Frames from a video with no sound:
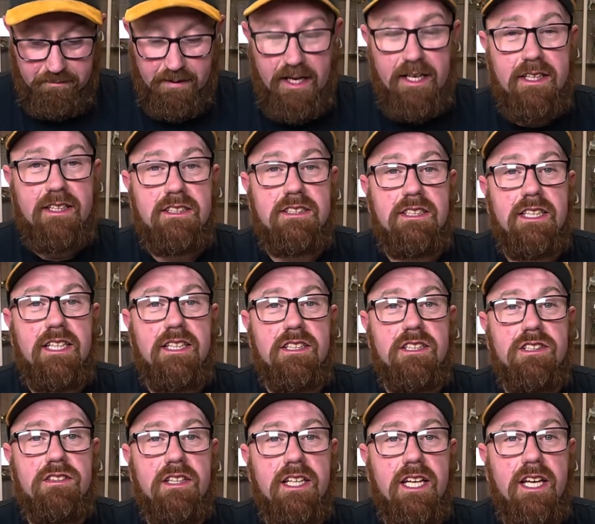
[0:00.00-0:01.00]
I can take the
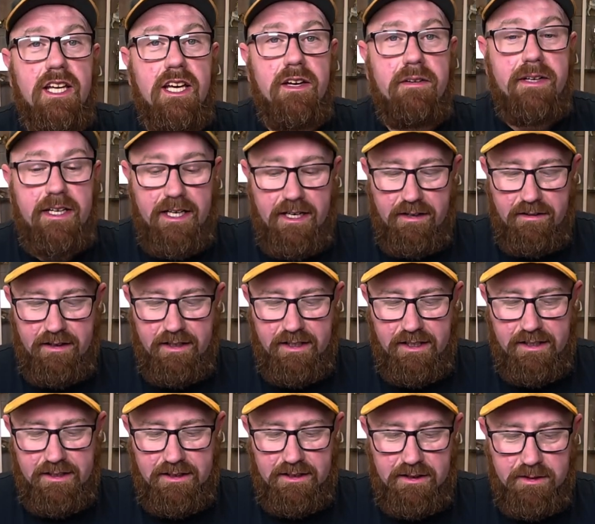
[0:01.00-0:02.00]
trigger unit out of
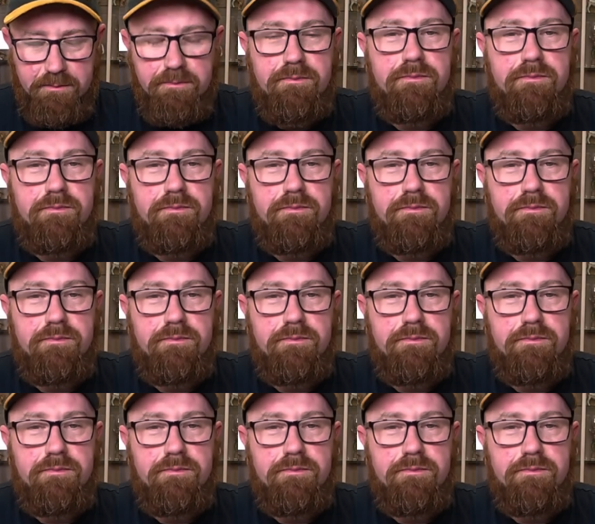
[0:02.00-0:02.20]
this,